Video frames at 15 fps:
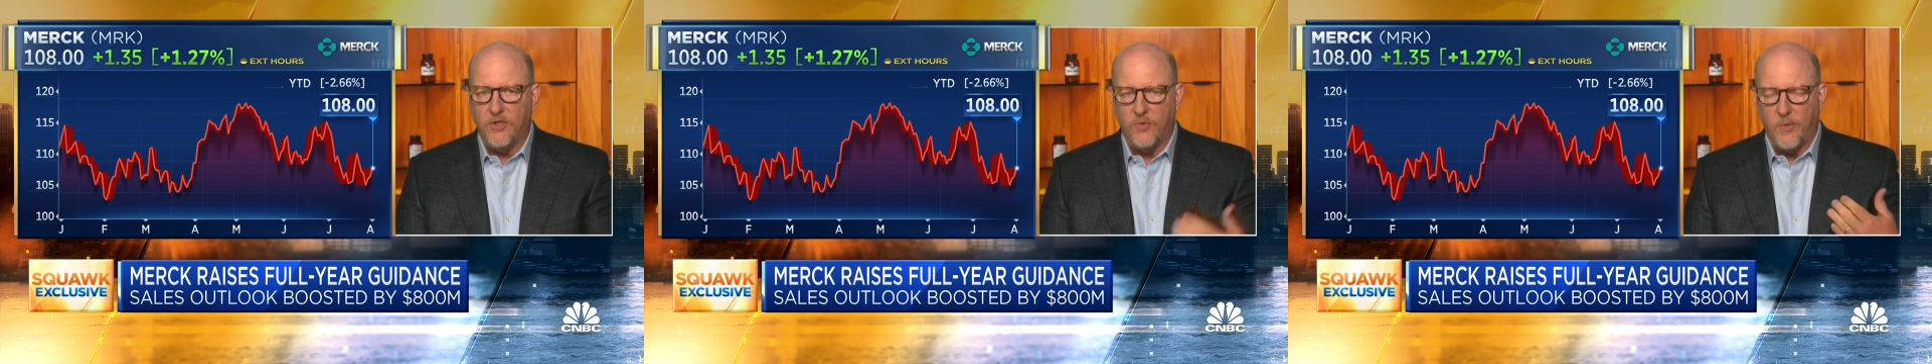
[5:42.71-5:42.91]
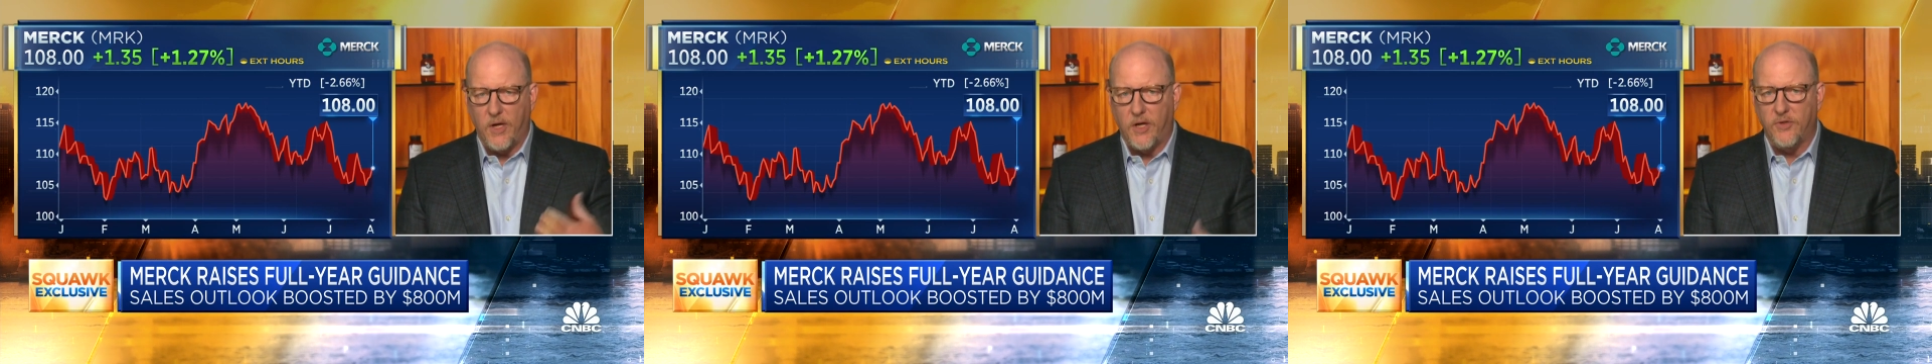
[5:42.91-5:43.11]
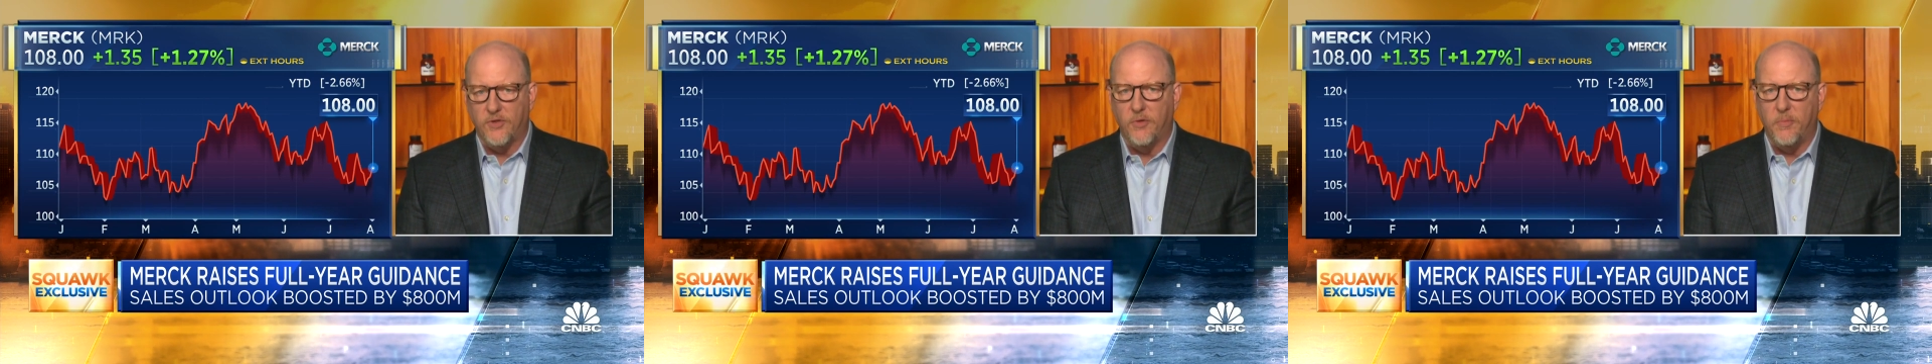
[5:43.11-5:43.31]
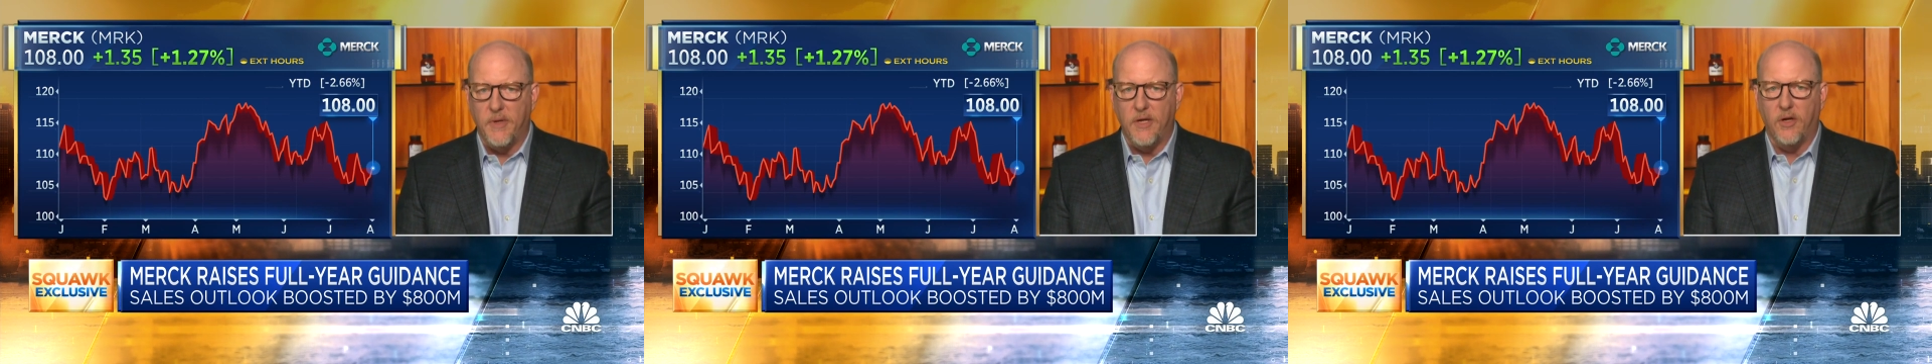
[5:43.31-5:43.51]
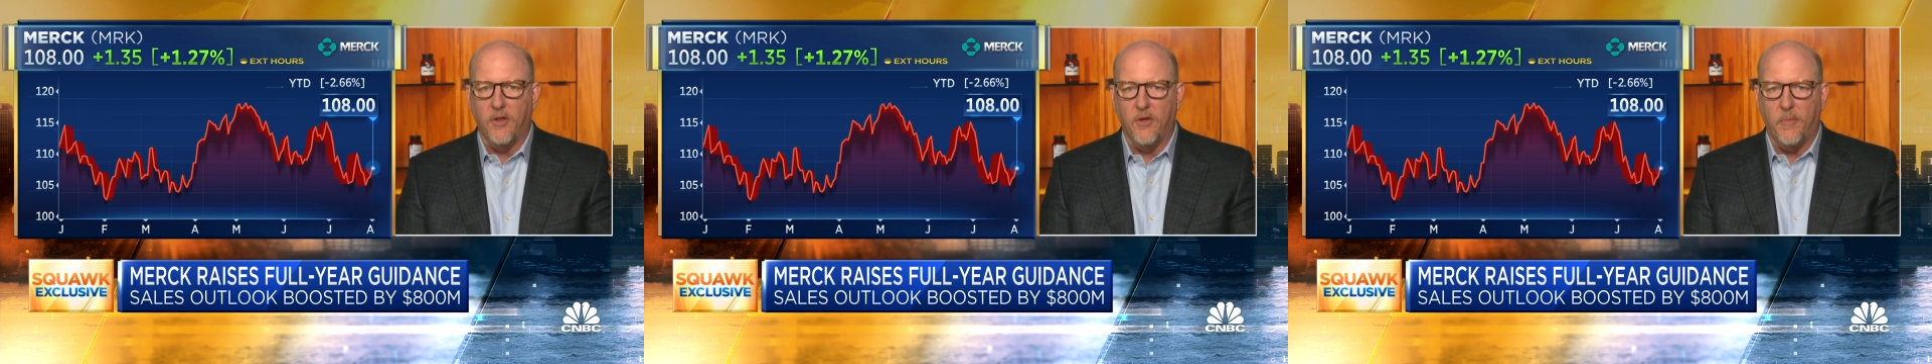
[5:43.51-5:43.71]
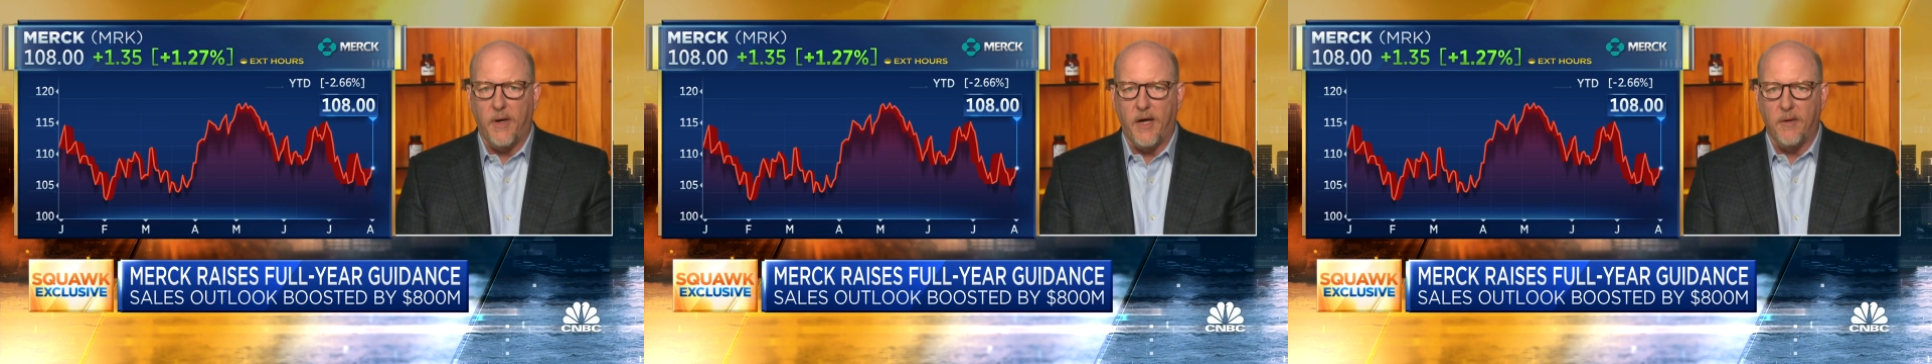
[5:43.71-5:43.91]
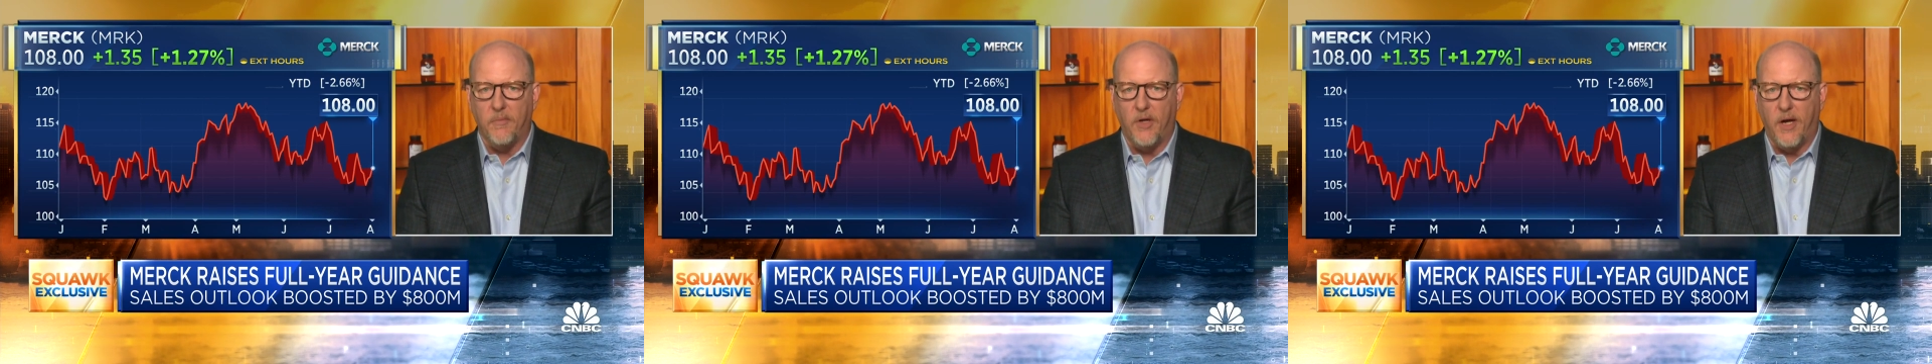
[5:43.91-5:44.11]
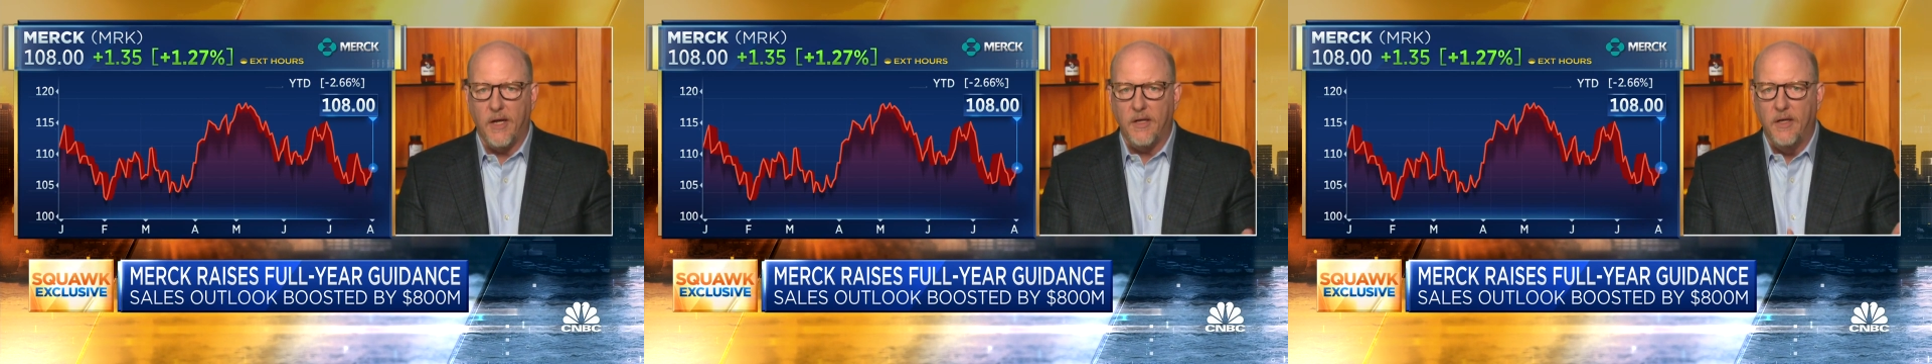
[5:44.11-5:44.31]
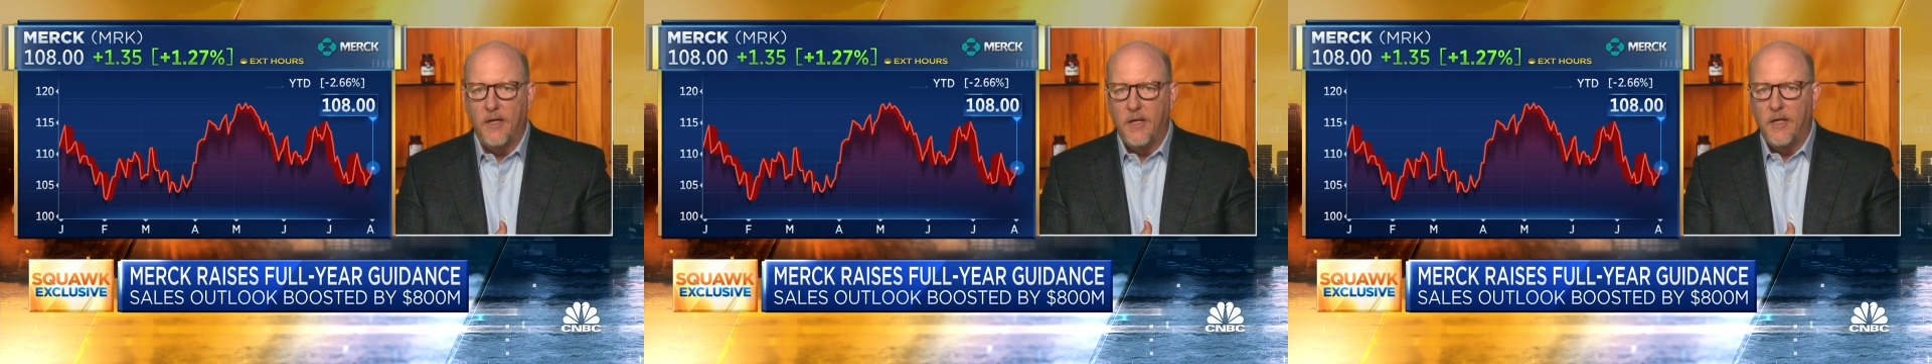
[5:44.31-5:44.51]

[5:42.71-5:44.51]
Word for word: We also beat on the bottom line.